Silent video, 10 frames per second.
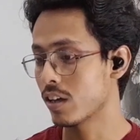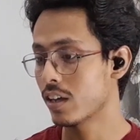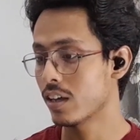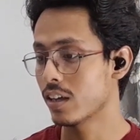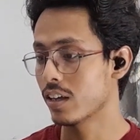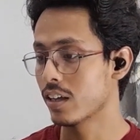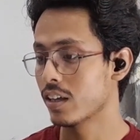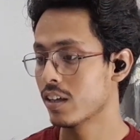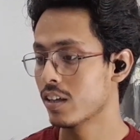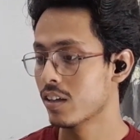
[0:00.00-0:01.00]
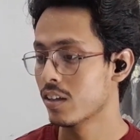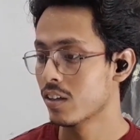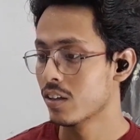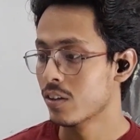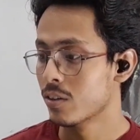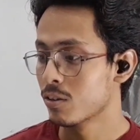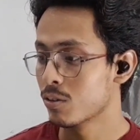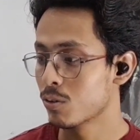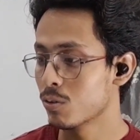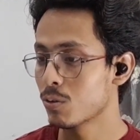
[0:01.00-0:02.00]
Okay.
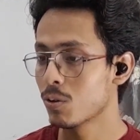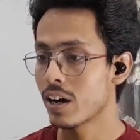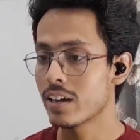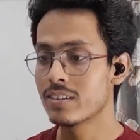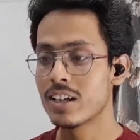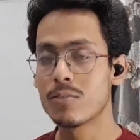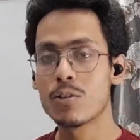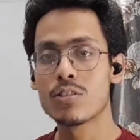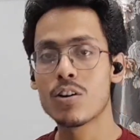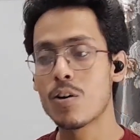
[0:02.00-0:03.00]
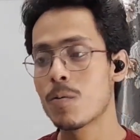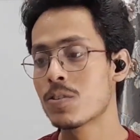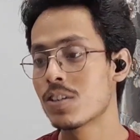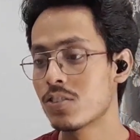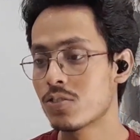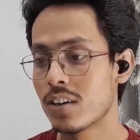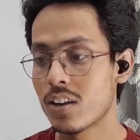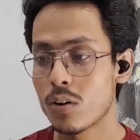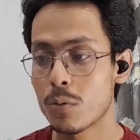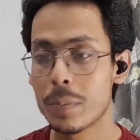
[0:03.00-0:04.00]
So guys, that was the official
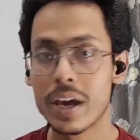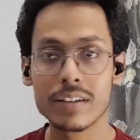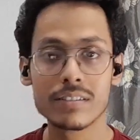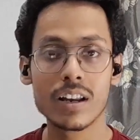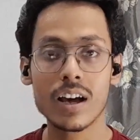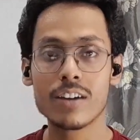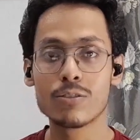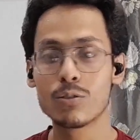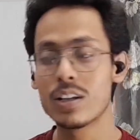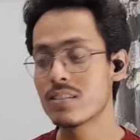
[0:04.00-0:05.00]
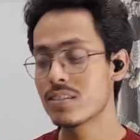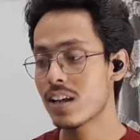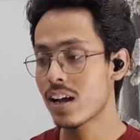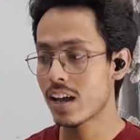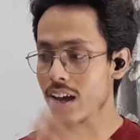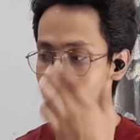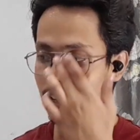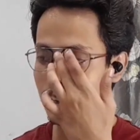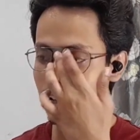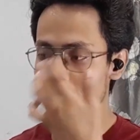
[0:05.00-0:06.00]
trailer of Bangsal Isolasi,
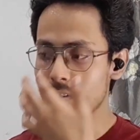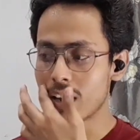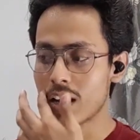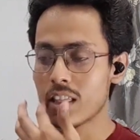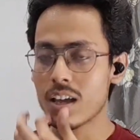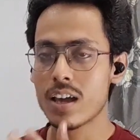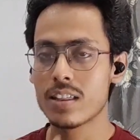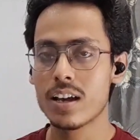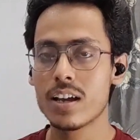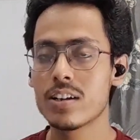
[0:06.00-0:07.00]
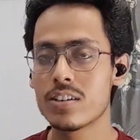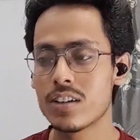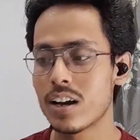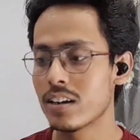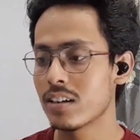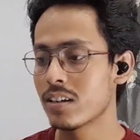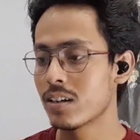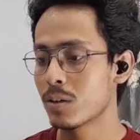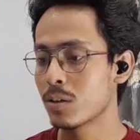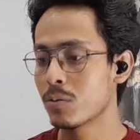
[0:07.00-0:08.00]
and as far as I
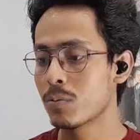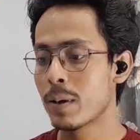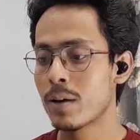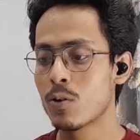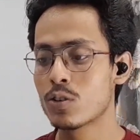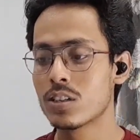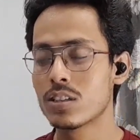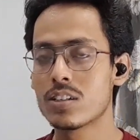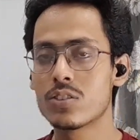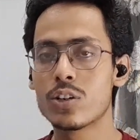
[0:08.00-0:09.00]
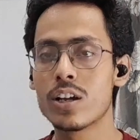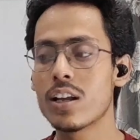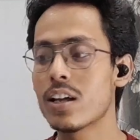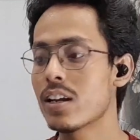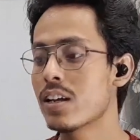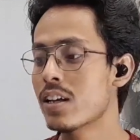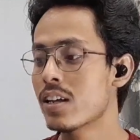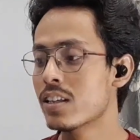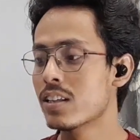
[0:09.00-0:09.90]
understand by watching the trailer,